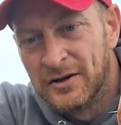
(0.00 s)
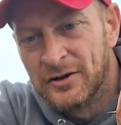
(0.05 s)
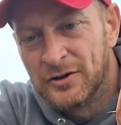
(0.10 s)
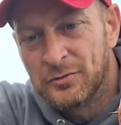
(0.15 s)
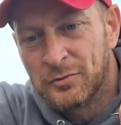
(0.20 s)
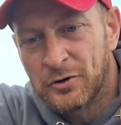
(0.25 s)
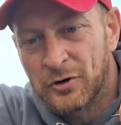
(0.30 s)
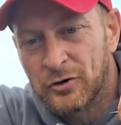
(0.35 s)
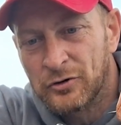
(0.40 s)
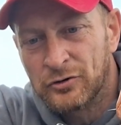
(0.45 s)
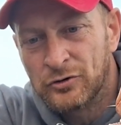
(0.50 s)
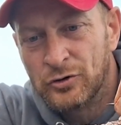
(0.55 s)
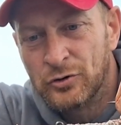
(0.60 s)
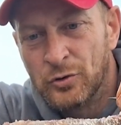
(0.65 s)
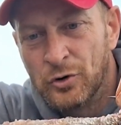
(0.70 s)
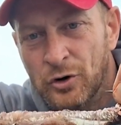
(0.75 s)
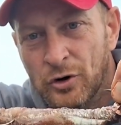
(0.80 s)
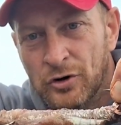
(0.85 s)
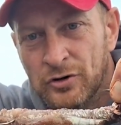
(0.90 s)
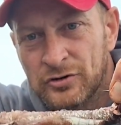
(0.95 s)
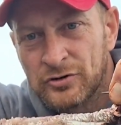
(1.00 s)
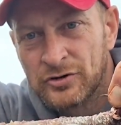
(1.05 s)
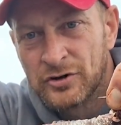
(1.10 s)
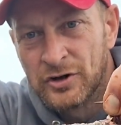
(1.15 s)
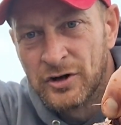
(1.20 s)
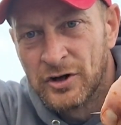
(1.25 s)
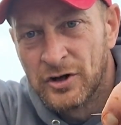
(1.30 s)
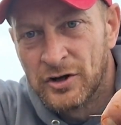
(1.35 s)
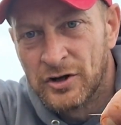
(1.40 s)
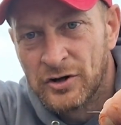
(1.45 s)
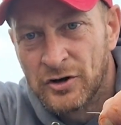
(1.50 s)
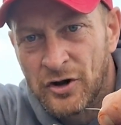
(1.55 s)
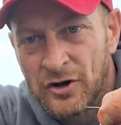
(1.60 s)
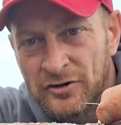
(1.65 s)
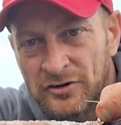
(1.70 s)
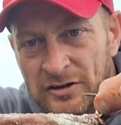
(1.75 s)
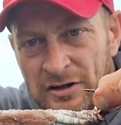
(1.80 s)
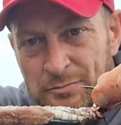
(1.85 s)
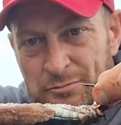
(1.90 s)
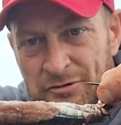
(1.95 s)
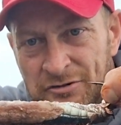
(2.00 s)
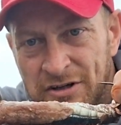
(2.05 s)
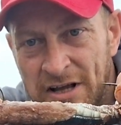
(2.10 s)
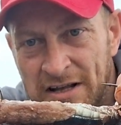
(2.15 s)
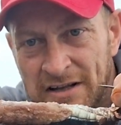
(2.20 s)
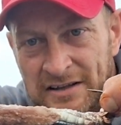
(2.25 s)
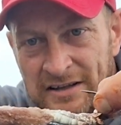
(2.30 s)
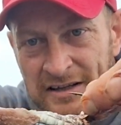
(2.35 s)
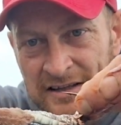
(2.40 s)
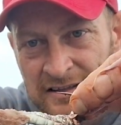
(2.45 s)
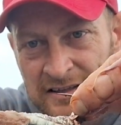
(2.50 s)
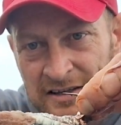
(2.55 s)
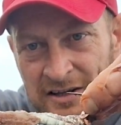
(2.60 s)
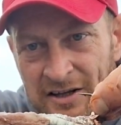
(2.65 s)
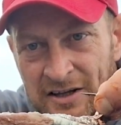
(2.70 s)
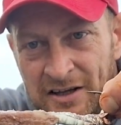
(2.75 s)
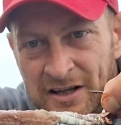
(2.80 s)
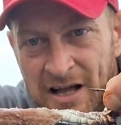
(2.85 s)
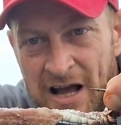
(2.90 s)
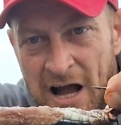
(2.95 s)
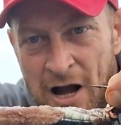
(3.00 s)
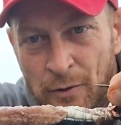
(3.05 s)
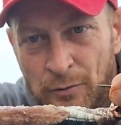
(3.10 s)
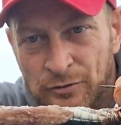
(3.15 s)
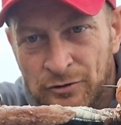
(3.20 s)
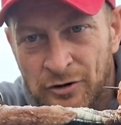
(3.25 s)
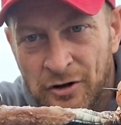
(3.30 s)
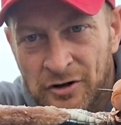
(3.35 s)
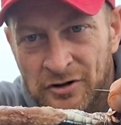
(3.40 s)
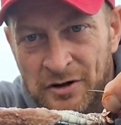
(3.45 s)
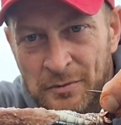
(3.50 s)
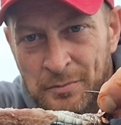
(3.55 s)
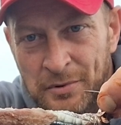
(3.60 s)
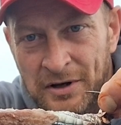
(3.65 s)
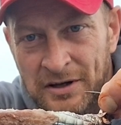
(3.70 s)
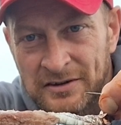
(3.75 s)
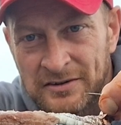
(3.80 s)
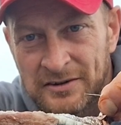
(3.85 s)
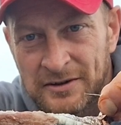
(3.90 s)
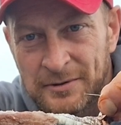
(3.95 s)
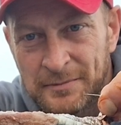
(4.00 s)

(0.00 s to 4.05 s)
So we've got 2 hooks nicely presented outside the bait.